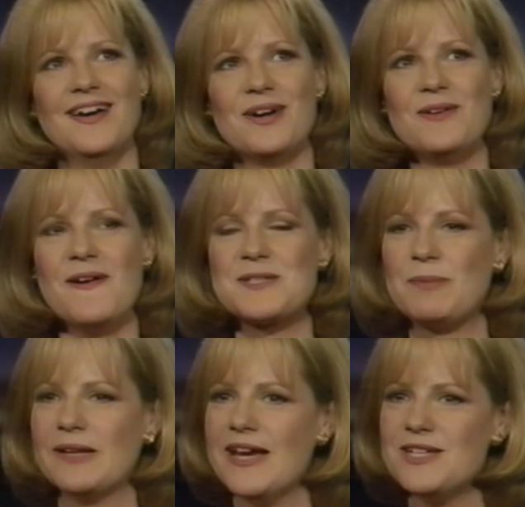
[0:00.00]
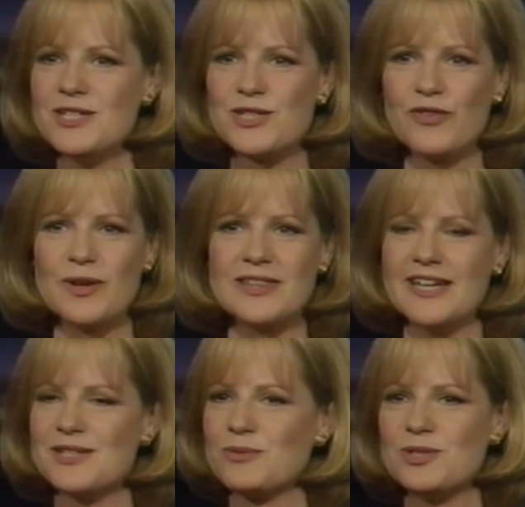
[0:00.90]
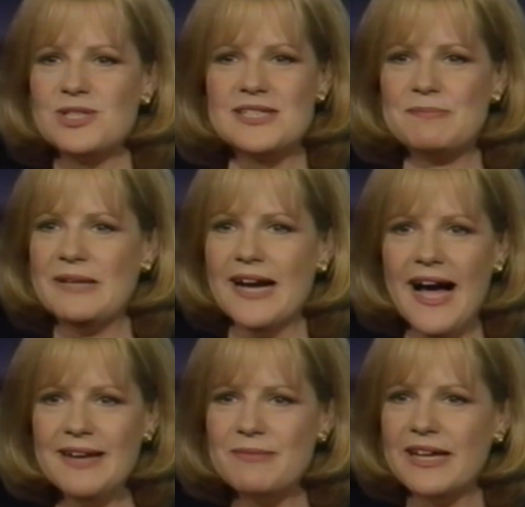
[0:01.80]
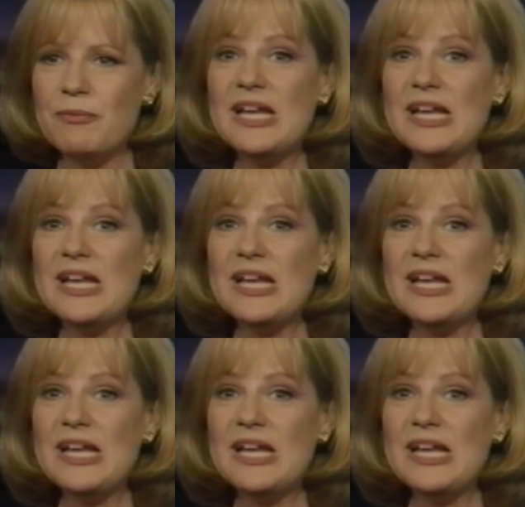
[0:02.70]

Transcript: Her explanations for things were just beyond me.